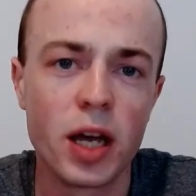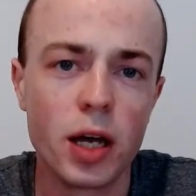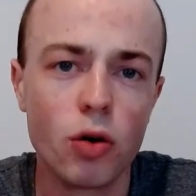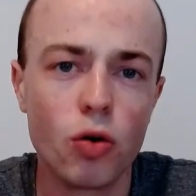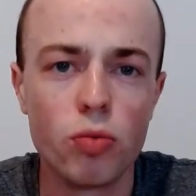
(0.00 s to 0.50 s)

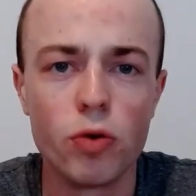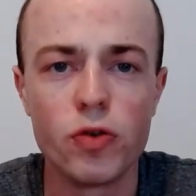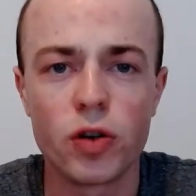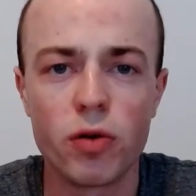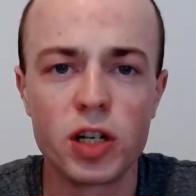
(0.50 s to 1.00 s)
It all
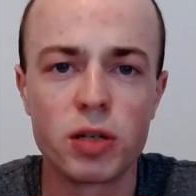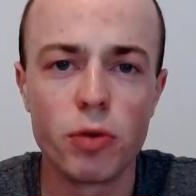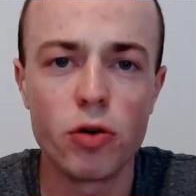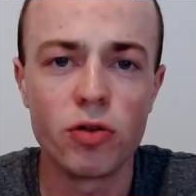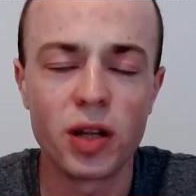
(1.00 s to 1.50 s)
moves very
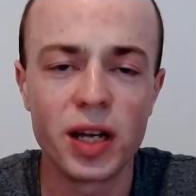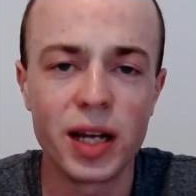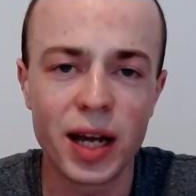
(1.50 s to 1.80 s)
smoothly,